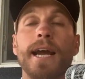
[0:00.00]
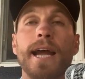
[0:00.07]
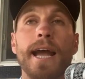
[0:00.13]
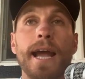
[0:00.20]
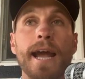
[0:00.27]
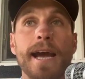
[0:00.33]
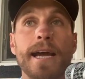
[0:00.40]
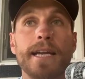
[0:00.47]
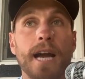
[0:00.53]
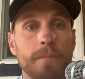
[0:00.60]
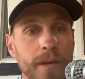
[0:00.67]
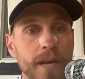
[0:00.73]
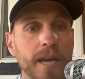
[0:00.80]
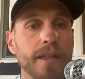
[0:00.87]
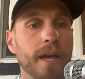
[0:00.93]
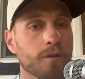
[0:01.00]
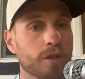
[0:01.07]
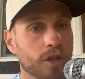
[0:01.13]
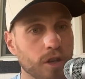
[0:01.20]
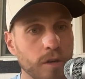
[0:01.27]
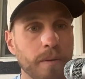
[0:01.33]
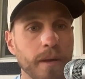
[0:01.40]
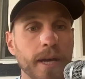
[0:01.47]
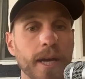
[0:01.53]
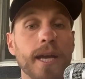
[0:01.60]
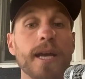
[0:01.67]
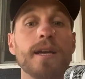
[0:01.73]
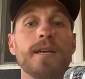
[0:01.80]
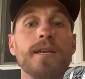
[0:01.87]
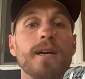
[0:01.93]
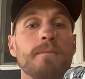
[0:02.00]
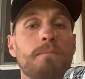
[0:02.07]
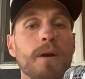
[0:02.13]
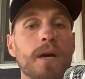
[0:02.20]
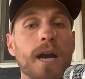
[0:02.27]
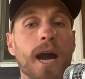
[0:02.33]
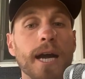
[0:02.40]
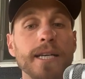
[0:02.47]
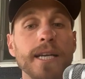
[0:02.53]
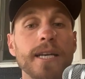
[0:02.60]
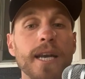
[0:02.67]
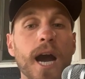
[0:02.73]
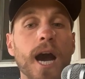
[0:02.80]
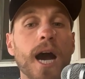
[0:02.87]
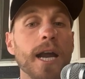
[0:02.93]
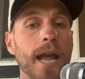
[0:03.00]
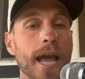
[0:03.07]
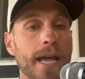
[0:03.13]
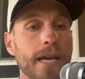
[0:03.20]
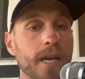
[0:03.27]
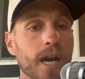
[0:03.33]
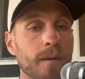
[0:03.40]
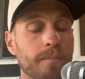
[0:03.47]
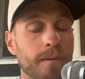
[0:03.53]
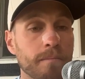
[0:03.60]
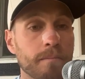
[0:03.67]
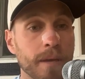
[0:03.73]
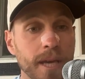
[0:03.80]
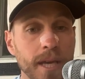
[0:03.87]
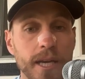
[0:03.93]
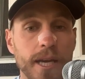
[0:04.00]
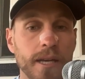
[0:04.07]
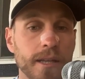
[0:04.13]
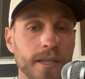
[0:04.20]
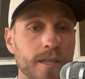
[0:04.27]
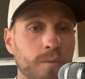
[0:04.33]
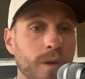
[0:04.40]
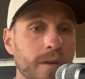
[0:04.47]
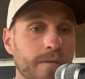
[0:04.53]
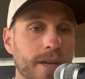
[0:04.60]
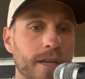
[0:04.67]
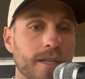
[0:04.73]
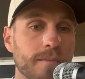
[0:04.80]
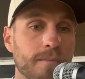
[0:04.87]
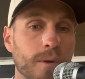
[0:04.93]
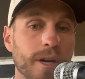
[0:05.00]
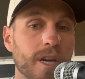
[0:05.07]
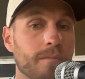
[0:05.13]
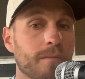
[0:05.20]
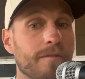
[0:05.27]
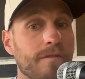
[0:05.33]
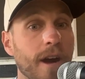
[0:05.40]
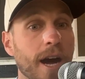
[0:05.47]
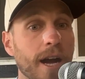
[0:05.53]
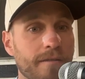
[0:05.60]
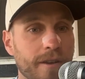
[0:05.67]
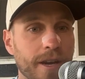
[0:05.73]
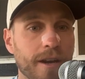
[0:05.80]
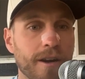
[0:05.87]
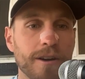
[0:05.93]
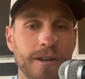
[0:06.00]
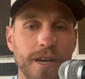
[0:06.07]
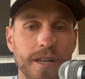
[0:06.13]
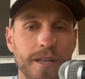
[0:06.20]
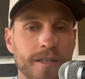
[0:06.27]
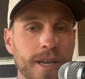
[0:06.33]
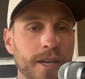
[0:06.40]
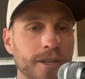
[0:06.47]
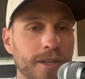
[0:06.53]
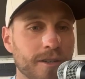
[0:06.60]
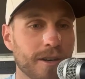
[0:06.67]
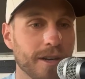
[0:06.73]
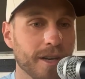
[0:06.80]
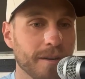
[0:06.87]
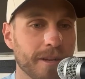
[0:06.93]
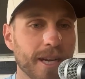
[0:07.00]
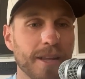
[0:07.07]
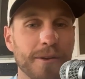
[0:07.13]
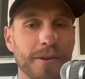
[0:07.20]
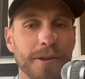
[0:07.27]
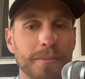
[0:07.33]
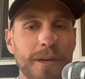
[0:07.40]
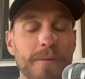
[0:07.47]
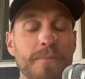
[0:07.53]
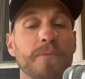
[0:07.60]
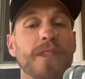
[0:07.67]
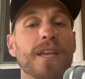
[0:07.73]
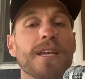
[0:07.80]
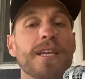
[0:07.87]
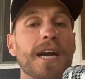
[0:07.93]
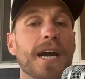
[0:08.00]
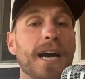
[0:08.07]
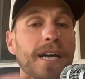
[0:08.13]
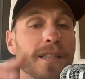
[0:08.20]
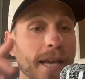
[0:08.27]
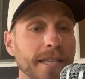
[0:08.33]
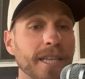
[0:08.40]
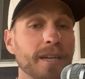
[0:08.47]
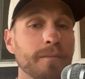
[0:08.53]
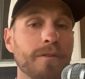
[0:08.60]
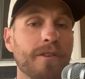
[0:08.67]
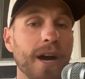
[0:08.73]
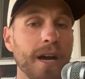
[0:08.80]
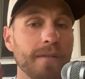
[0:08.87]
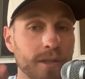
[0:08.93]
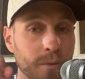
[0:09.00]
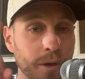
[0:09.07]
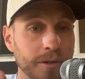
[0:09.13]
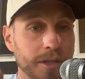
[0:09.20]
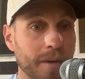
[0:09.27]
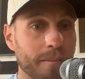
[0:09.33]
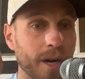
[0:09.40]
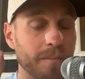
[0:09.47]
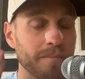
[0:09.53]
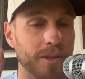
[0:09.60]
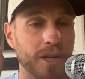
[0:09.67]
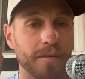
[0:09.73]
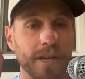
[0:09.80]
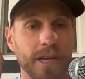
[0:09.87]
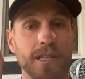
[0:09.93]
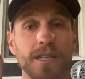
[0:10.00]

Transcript: and I peed. That was a good pee, but I did not end up peeing. This is weaving into point number 5 here. Okay, this is actually starting to come together a little bit. Lesson number 5 is real-time problem solving.